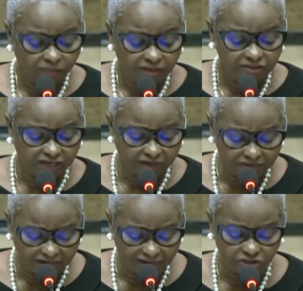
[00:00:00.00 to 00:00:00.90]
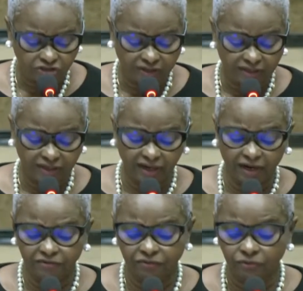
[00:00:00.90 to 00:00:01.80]
geriatric
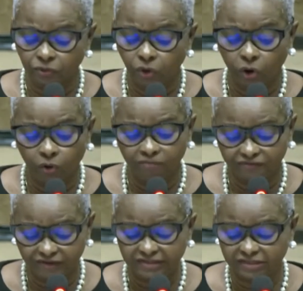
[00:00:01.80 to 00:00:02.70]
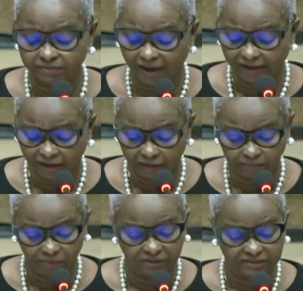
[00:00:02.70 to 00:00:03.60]
care through home visits by health
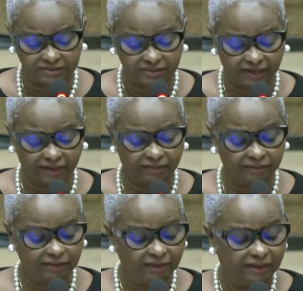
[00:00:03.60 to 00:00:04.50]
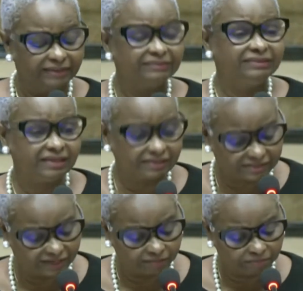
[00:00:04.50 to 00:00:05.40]
personnel,
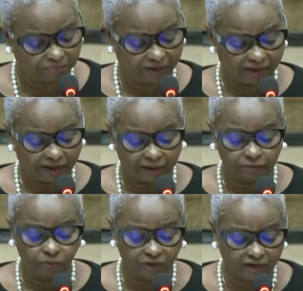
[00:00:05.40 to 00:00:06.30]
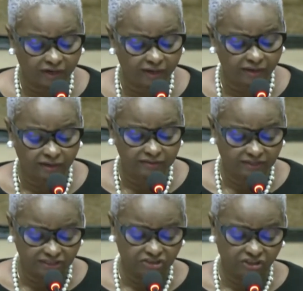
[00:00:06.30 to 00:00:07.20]
decent pay and working
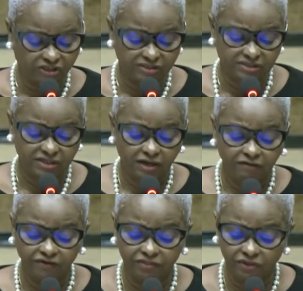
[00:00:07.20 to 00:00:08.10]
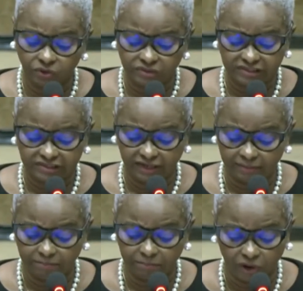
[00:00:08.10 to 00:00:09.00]
conditions for those still
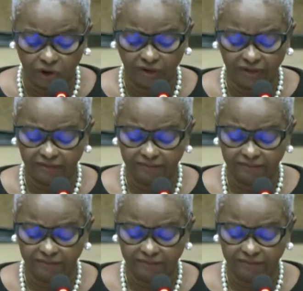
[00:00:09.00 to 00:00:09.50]
employed,